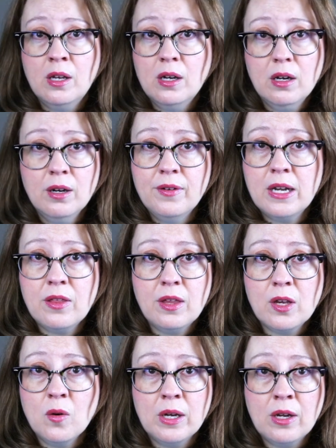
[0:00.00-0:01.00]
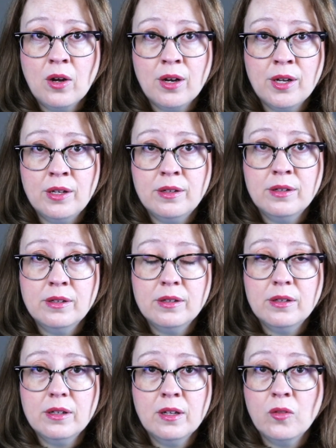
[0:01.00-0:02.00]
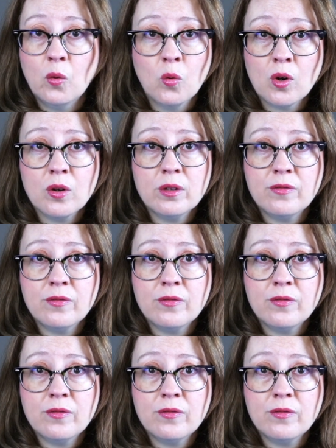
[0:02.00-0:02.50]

of anything going on in the world